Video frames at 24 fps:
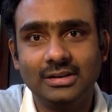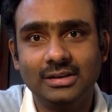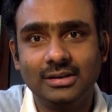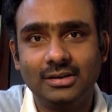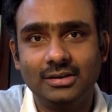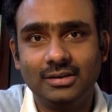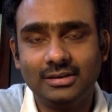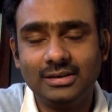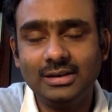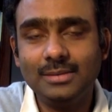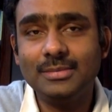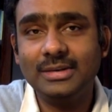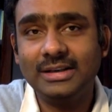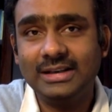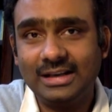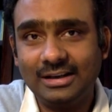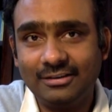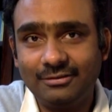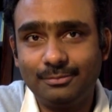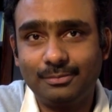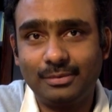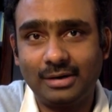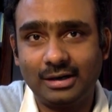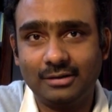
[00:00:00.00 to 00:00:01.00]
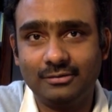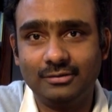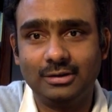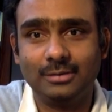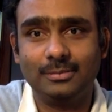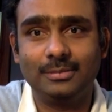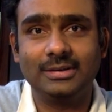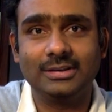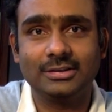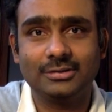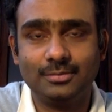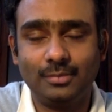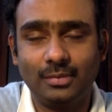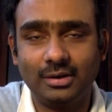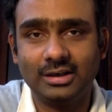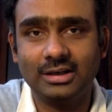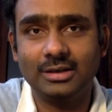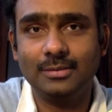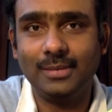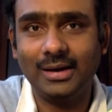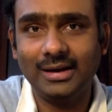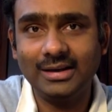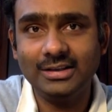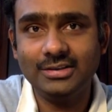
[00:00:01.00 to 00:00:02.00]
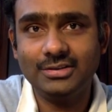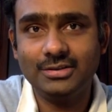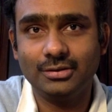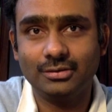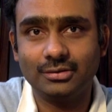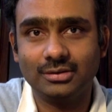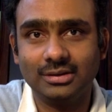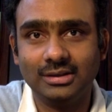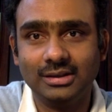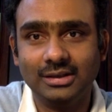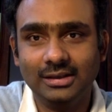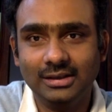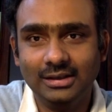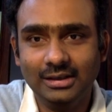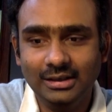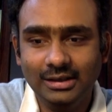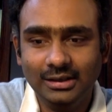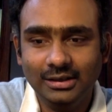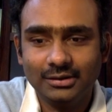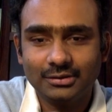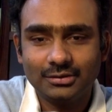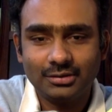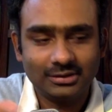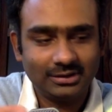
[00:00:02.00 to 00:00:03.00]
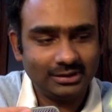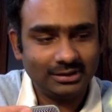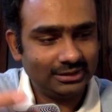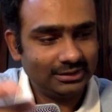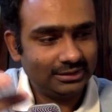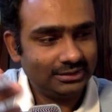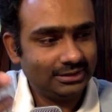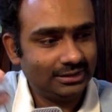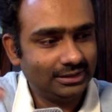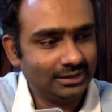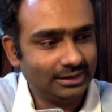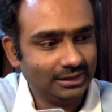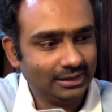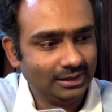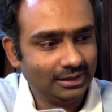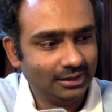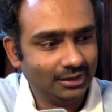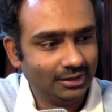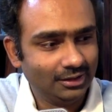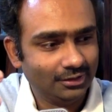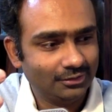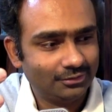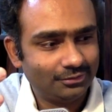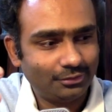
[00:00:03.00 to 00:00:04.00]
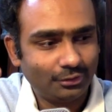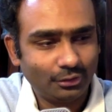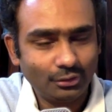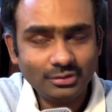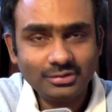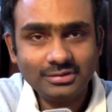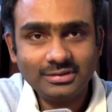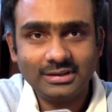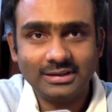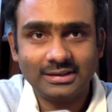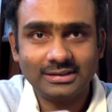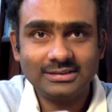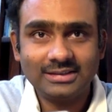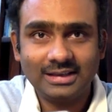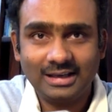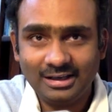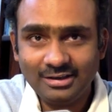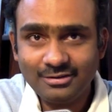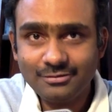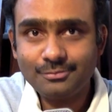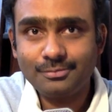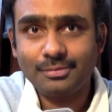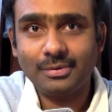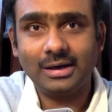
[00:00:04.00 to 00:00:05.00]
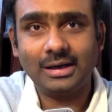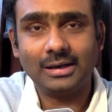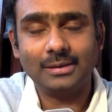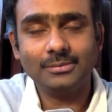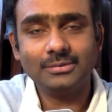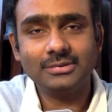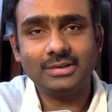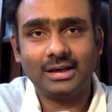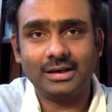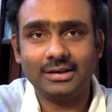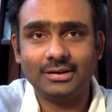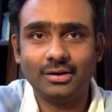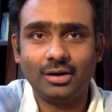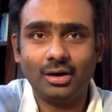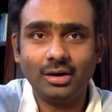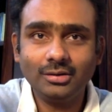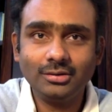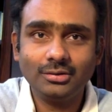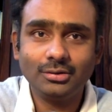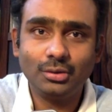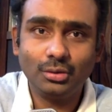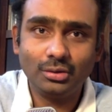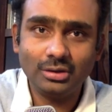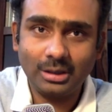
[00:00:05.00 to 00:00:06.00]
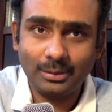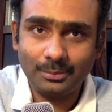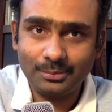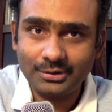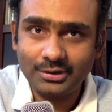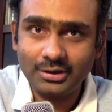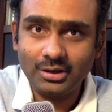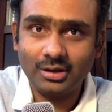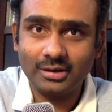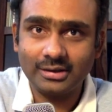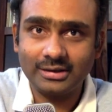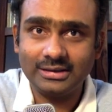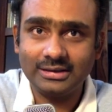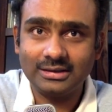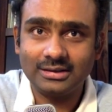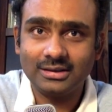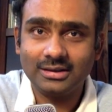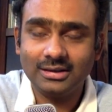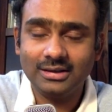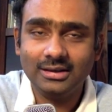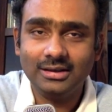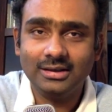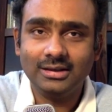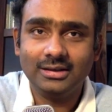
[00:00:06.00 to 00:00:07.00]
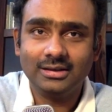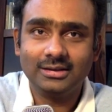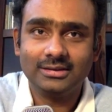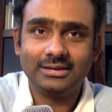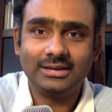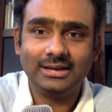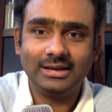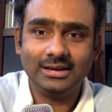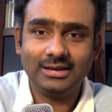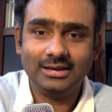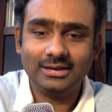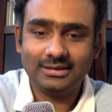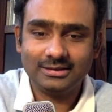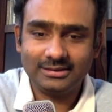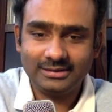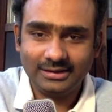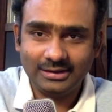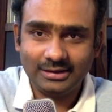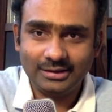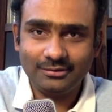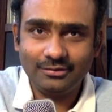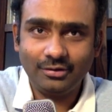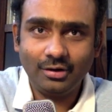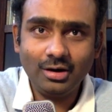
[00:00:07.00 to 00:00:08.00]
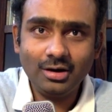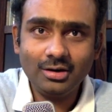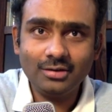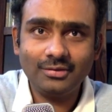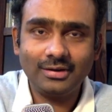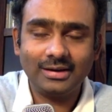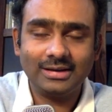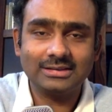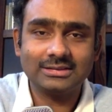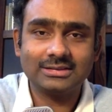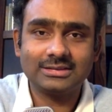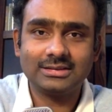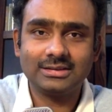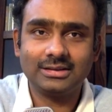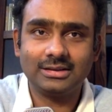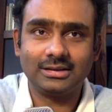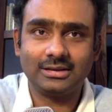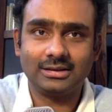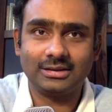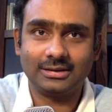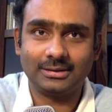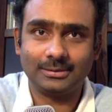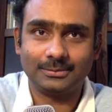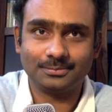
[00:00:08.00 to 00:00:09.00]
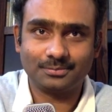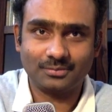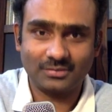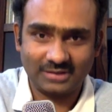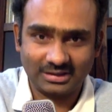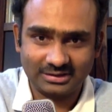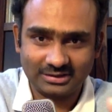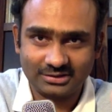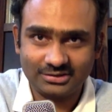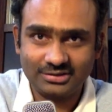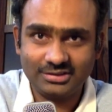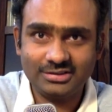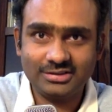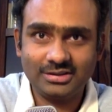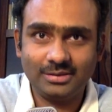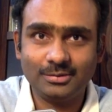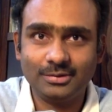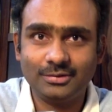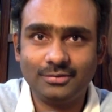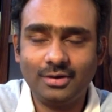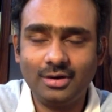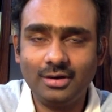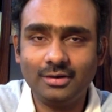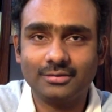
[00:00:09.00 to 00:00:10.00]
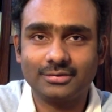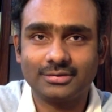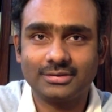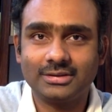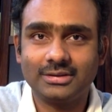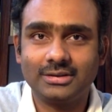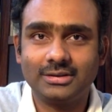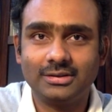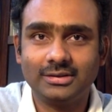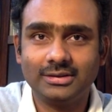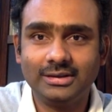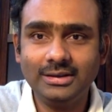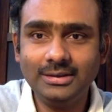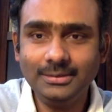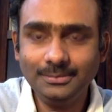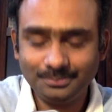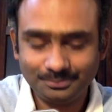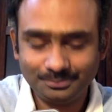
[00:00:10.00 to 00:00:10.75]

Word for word: okay meaning f prime will be smaller in magnitude so the forces, F primes, are not known a priori. They, they evolve as um, the system evolves, okay?